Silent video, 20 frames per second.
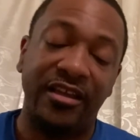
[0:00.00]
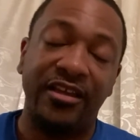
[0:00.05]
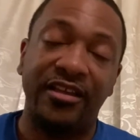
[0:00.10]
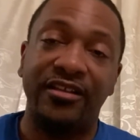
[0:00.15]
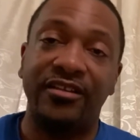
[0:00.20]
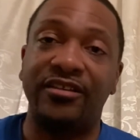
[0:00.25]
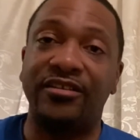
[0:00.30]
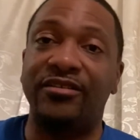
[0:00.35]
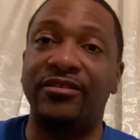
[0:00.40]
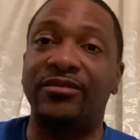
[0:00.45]

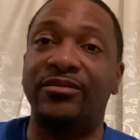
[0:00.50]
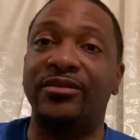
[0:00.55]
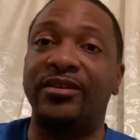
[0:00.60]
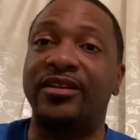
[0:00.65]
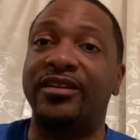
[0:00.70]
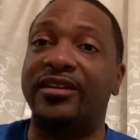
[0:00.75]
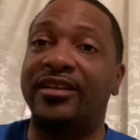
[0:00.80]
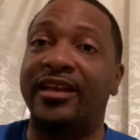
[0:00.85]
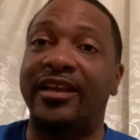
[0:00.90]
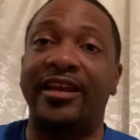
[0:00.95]
to do
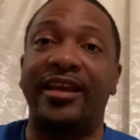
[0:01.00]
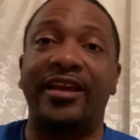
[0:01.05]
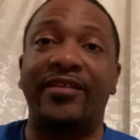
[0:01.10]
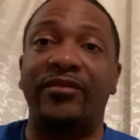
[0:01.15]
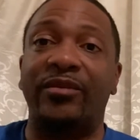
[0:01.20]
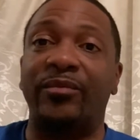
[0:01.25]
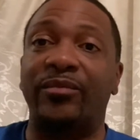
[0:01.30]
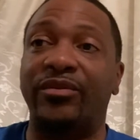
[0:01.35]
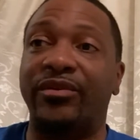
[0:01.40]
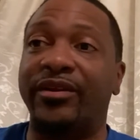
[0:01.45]
it. They have a
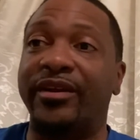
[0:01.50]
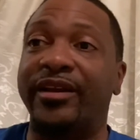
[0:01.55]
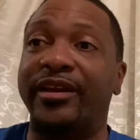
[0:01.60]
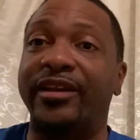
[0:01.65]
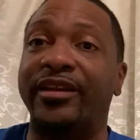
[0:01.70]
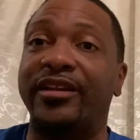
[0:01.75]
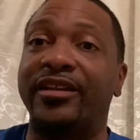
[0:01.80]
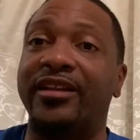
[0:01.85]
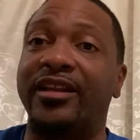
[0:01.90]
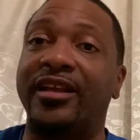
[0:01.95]

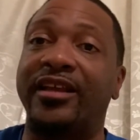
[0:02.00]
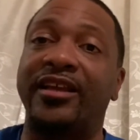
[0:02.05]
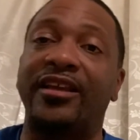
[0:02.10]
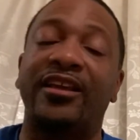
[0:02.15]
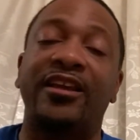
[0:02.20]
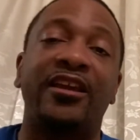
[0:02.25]
brand. Like